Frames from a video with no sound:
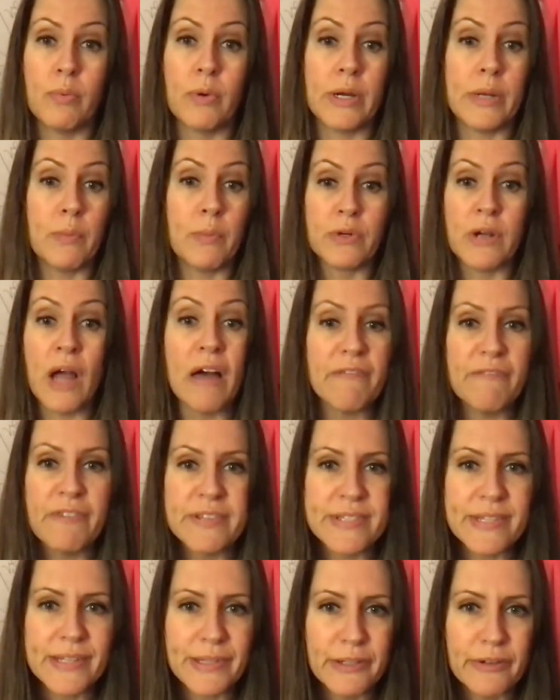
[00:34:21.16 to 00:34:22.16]
not
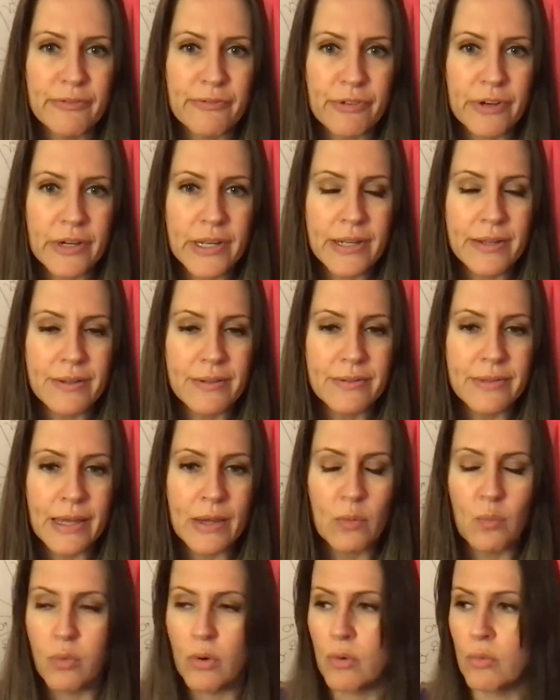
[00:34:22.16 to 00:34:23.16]
physically free,
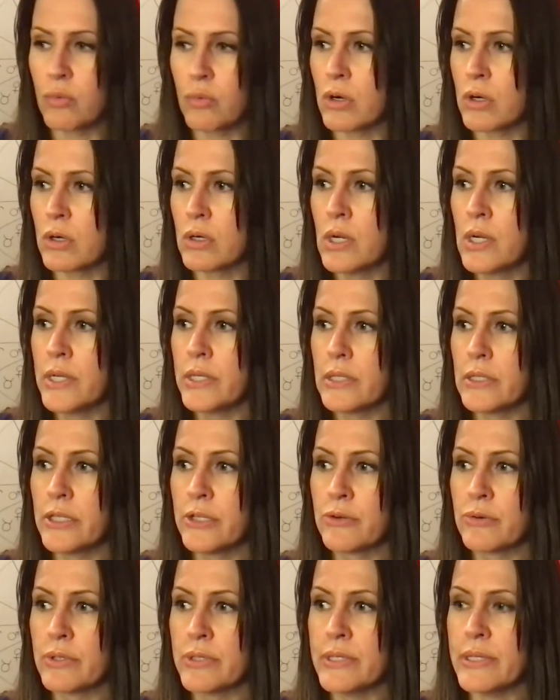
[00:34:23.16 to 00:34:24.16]
like where we're
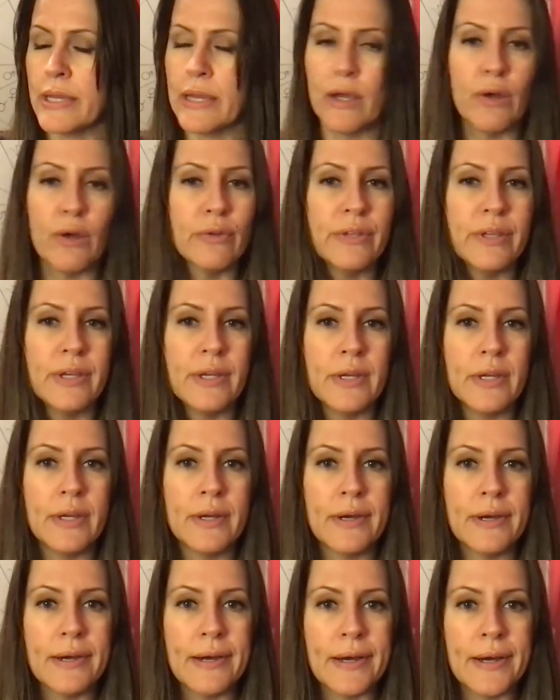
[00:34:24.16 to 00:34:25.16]
literally held
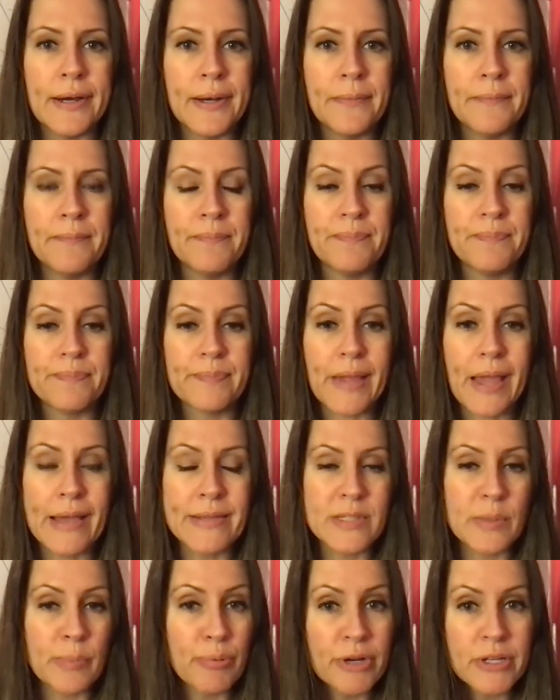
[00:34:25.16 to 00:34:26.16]

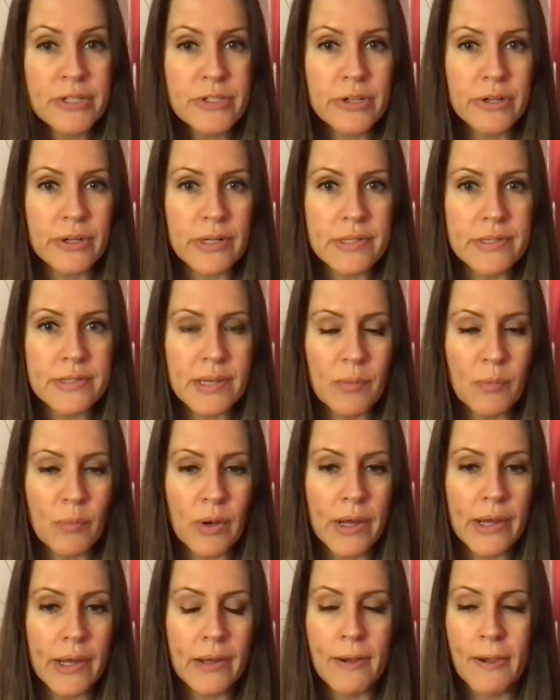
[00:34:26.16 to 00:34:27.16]
as a prisoner in some
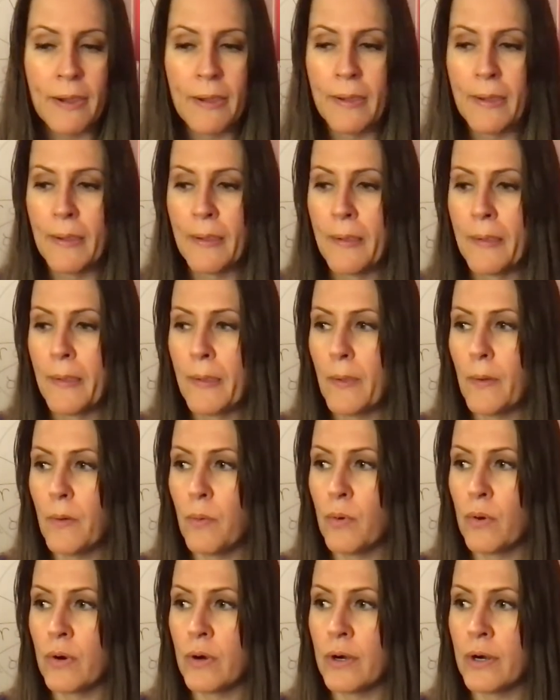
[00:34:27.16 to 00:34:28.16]
way,
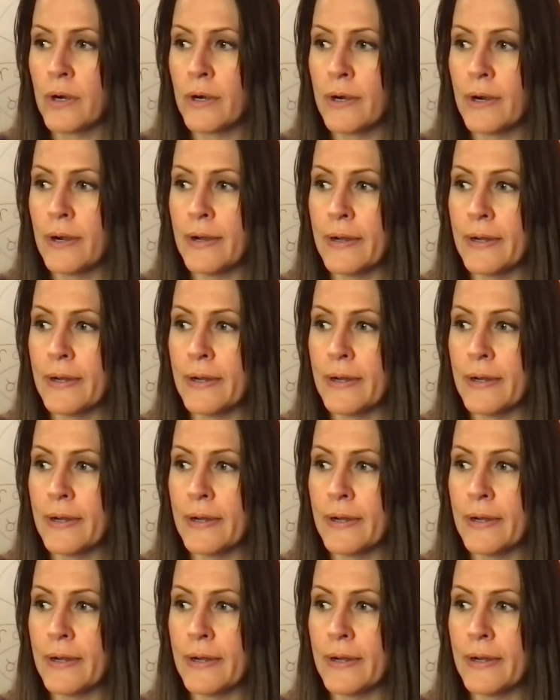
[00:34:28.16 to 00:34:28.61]
or